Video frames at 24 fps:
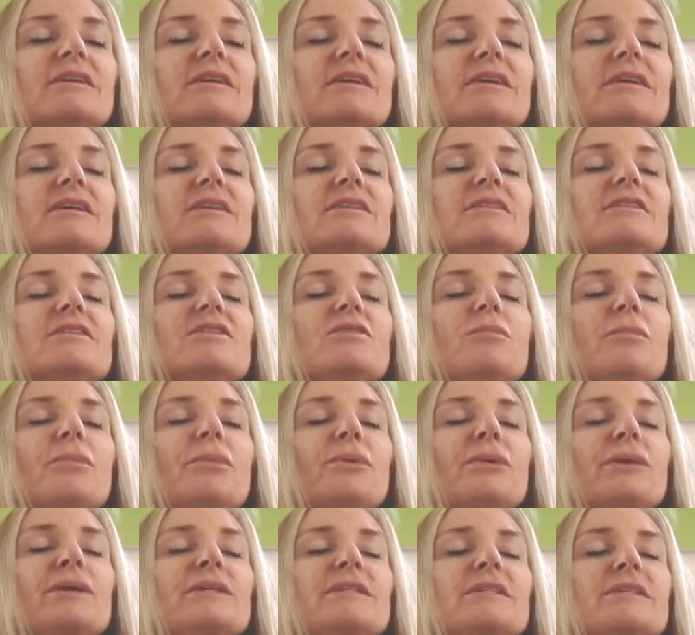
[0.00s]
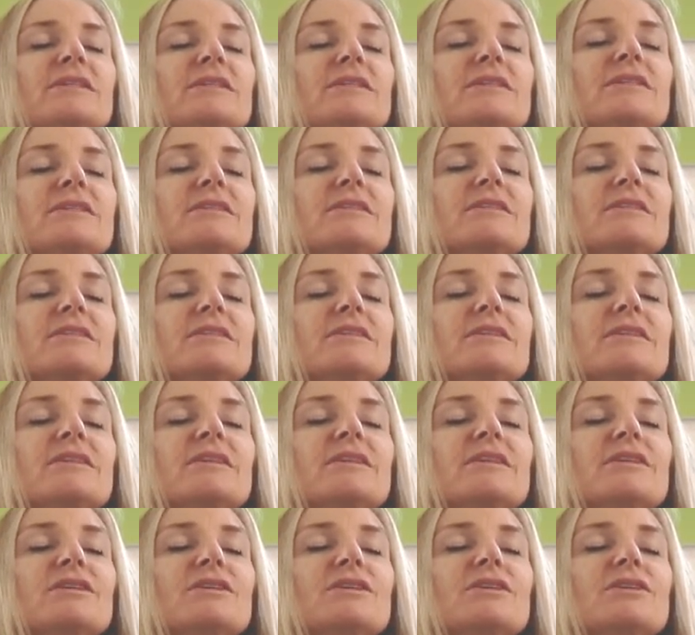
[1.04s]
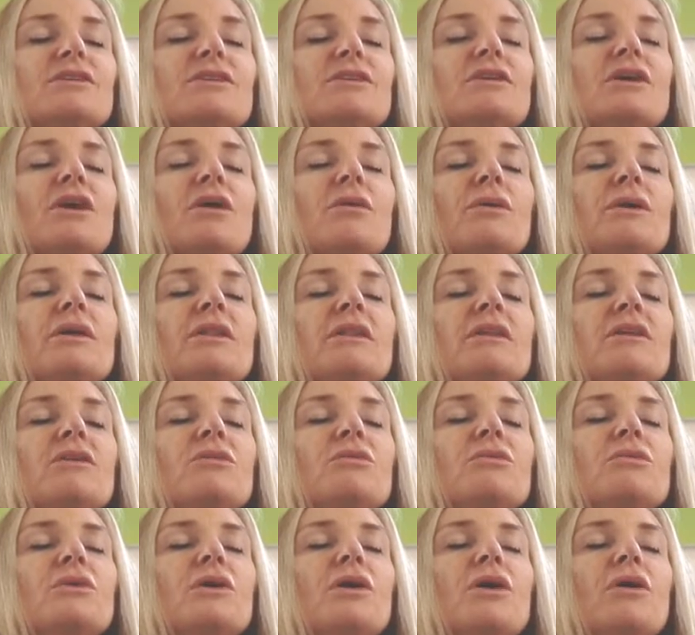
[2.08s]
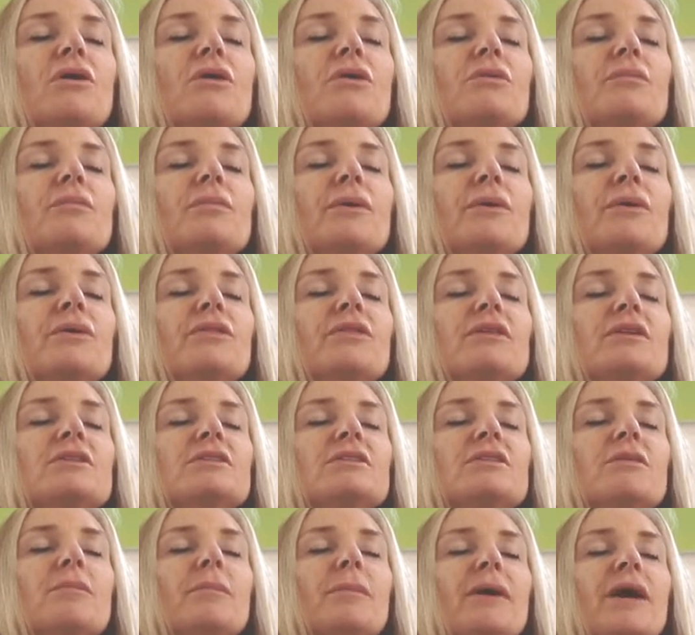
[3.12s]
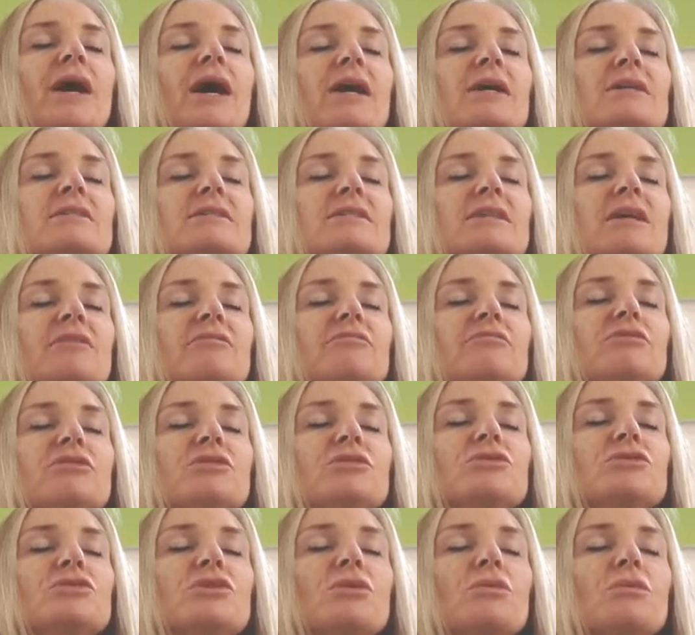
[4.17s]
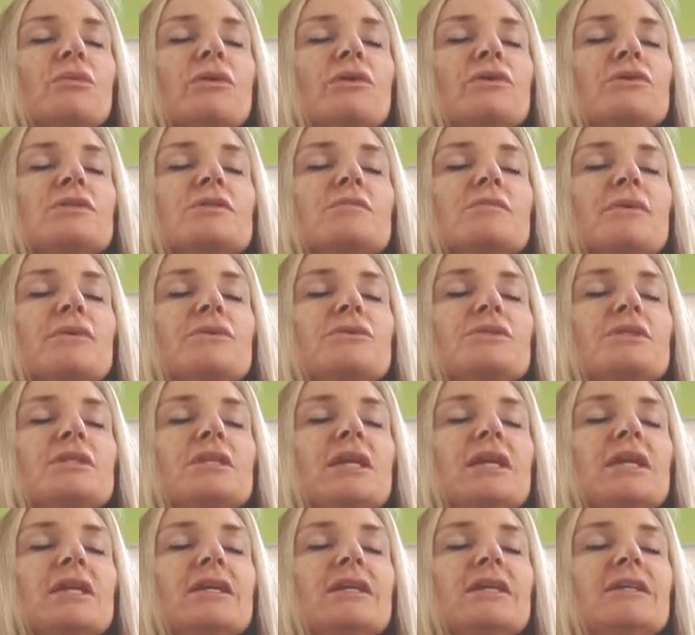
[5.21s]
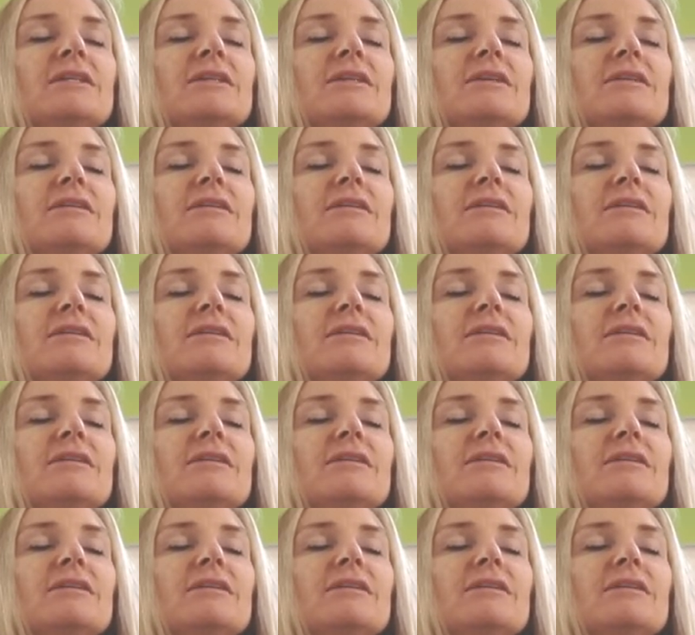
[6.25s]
into the present, knowing that it will go both into the past and future where it's most needed.